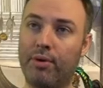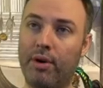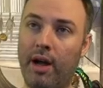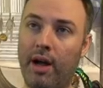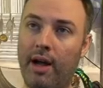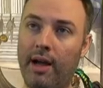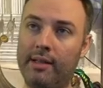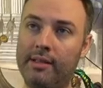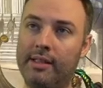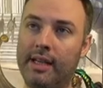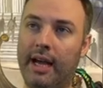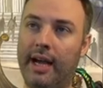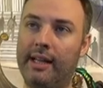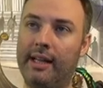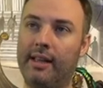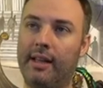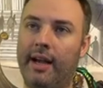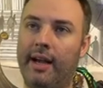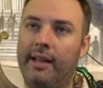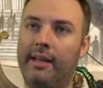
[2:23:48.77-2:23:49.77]

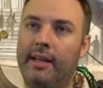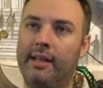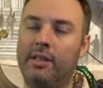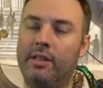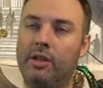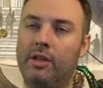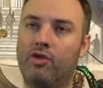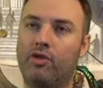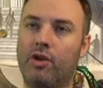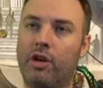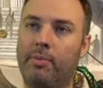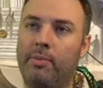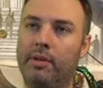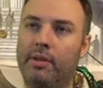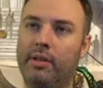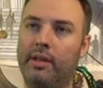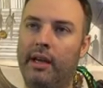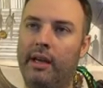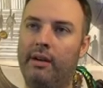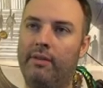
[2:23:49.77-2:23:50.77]
Bronze-Hide Lion gains
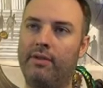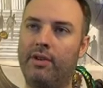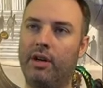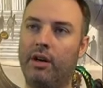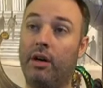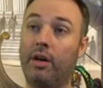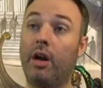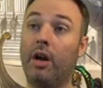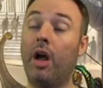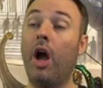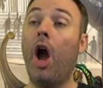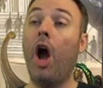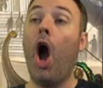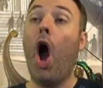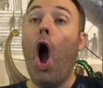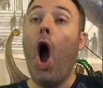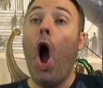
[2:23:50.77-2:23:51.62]
indestructible until end of turn.